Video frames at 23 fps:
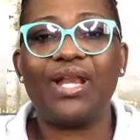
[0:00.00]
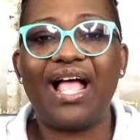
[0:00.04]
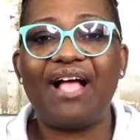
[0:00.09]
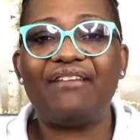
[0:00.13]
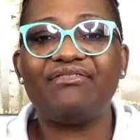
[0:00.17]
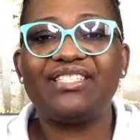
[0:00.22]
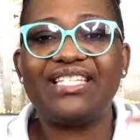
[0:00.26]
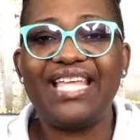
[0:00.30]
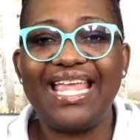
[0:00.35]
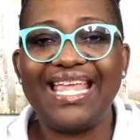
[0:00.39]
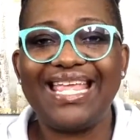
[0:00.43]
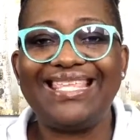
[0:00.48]

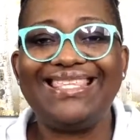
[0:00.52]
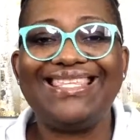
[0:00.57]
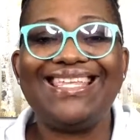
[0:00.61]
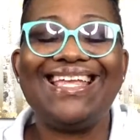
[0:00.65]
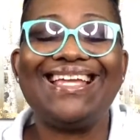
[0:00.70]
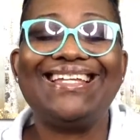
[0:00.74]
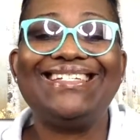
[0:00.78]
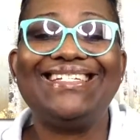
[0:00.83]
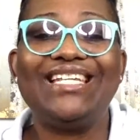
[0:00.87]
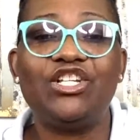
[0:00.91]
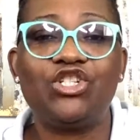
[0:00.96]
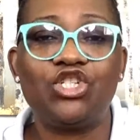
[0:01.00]
I've taken the
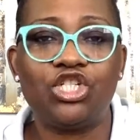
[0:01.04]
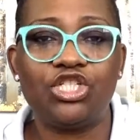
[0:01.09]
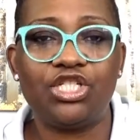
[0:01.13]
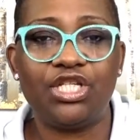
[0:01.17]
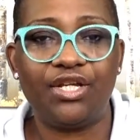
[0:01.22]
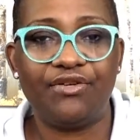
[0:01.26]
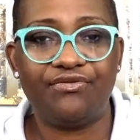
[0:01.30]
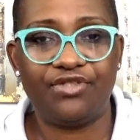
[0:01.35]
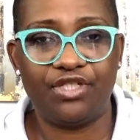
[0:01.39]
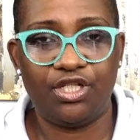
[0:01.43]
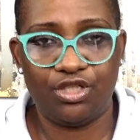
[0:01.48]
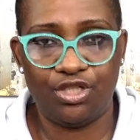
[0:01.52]

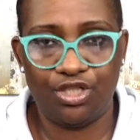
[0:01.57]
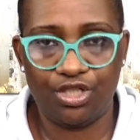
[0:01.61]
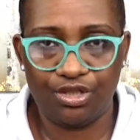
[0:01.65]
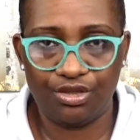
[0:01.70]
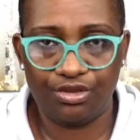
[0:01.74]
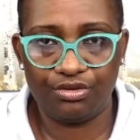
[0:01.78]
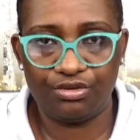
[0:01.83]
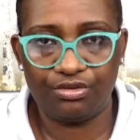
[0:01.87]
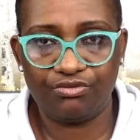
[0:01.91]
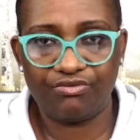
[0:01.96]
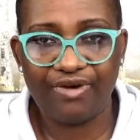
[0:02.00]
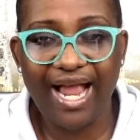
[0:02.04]
initiative to do,
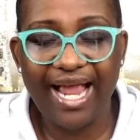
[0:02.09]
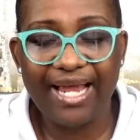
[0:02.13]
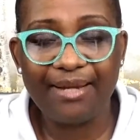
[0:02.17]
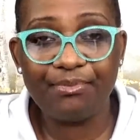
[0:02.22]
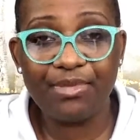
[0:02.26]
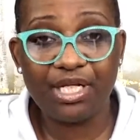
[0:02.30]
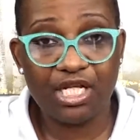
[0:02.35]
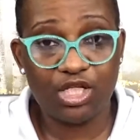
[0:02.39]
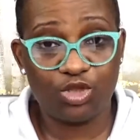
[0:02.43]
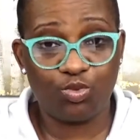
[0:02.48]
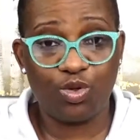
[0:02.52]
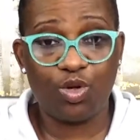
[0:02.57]
right?
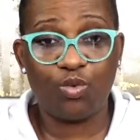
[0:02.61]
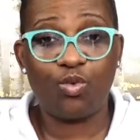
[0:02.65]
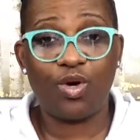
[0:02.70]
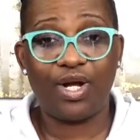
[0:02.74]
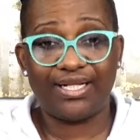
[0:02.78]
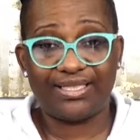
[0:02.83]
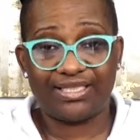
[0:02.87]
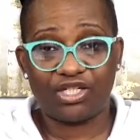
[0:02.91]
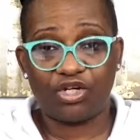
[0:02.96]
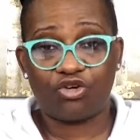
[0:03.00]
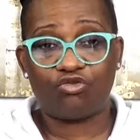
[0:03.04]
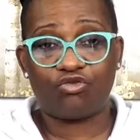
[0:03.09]
Because we
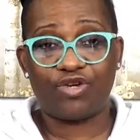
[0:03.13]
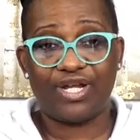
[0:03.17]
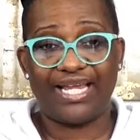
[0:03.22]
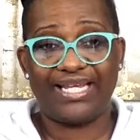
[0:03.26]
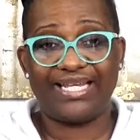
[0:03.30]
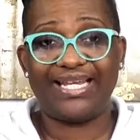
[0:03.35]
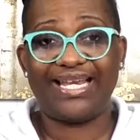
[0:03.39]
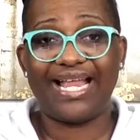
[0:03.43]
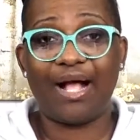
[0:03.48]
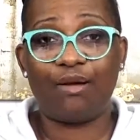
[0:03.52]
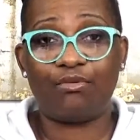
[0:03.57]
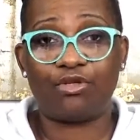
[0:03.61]
want to create
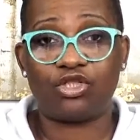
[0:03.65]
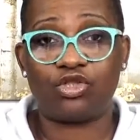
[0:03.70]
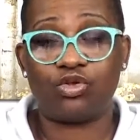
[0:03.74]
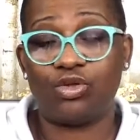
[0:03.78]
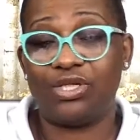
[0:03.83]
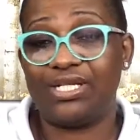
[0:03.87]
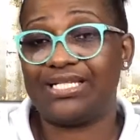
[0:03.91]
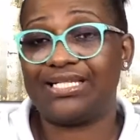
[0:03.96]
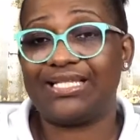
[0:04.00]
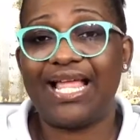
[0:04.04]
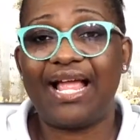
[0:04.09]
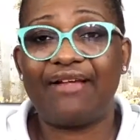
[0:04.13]
in our
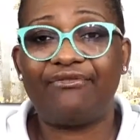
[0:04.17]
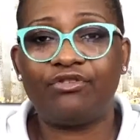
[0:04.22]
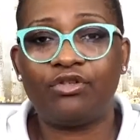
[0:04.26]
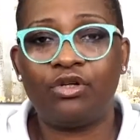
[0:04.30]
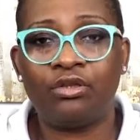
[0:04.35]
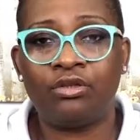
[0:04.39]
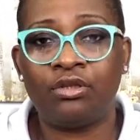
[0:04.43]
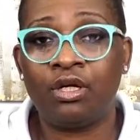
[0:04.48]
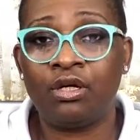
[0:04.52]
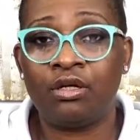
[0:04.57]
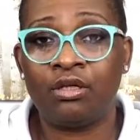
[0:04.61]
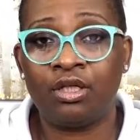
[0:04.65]
students
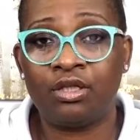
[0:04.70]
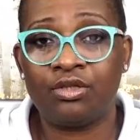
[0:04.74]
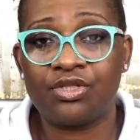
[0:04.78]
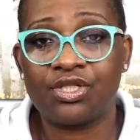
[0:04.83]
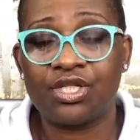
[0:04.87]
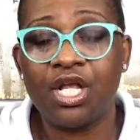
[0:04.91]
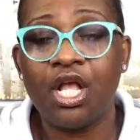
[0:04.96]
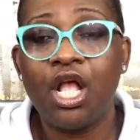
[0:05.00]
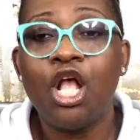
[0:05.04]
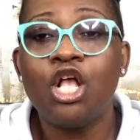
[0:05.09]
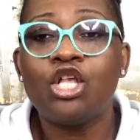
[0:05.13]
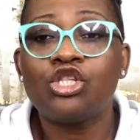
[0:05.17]
lifelong learners.